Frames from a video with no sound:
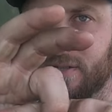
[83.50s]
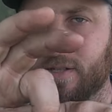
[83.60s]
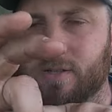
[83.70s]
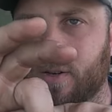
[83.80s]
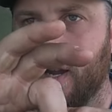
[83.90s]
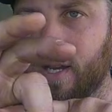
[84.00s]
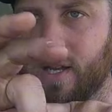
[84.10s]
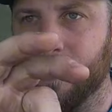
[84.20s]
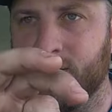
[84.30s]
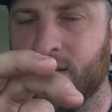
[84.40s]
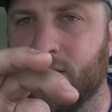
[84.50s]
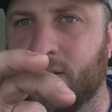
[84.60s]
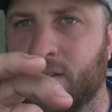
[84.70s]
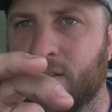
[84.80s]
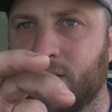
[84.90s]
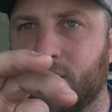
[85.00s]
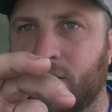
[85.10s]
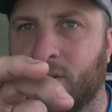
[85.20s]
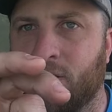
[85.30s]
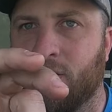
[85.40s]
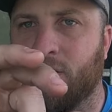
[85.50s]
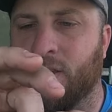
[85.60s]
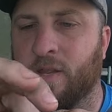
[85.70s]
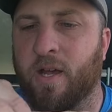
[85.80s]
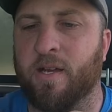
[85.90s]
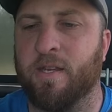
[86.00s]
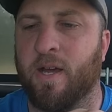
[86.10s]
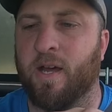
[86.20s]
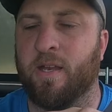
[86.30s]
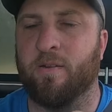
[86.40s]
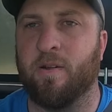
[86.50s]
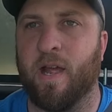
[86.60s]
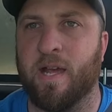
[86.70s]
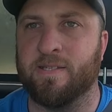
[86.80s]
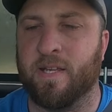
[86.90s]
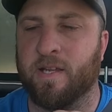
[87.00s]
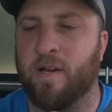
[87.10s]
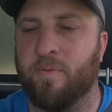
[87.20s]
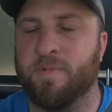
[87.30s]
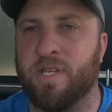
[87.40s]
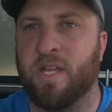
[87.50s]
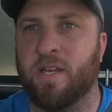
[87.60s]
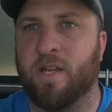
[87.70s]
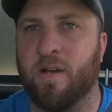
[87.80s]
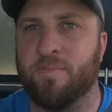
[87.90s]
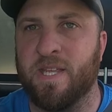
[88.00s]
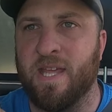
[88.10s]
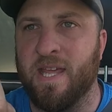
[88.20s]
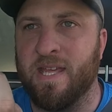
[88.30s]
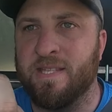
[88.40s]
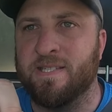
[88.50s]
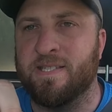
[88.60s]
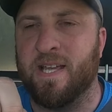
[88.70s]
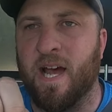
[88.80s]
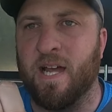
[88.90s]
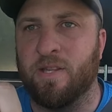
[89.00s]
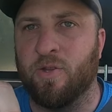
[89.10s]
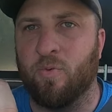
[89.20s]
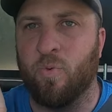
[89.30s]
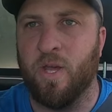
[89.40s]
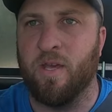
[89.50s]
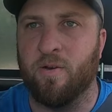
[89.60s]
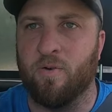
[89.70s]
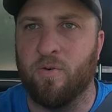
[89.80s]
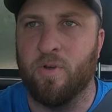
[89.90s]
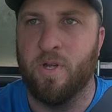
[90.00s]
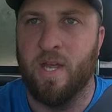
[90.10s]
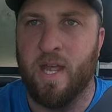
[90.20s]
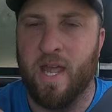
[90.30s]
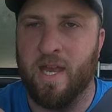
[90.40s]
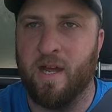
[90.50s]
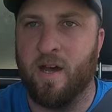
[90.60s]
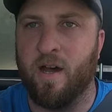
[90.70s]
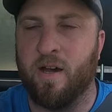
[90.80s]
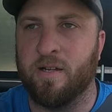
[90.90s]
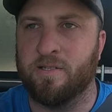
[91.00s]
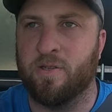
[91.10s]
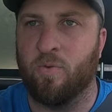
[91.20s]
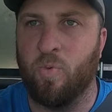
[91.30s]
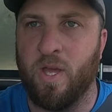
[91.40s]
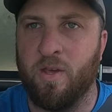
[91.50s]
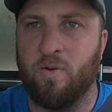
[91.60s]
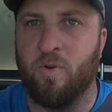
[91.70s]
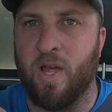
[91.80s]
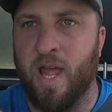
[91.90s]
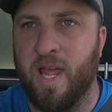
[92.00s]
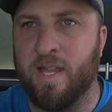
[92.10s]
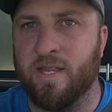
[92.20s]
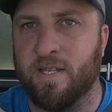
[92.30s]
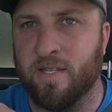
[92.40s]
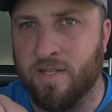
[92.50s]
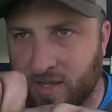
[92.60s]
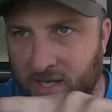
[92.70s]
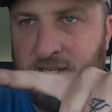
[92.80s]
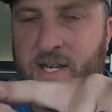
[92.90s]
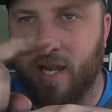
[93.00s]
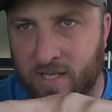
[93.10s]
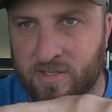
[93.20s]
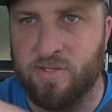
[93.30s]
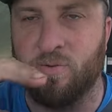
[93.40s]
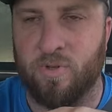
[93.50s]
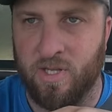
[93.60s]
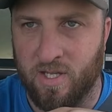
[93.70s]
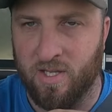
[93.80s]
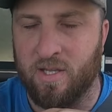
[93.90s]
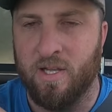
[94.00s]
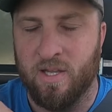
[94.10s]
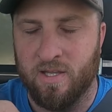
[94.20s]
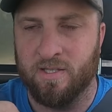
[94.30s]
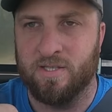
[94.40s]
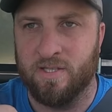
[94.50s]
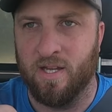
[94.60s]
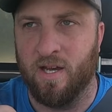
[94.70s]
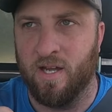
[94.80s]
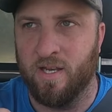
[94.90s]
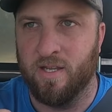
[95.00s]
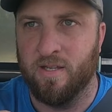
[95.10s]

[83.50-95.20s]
looks great, doesn't it? The lug nut, as it comes inside the wheel and hugs the wheel and then tightens on the stud.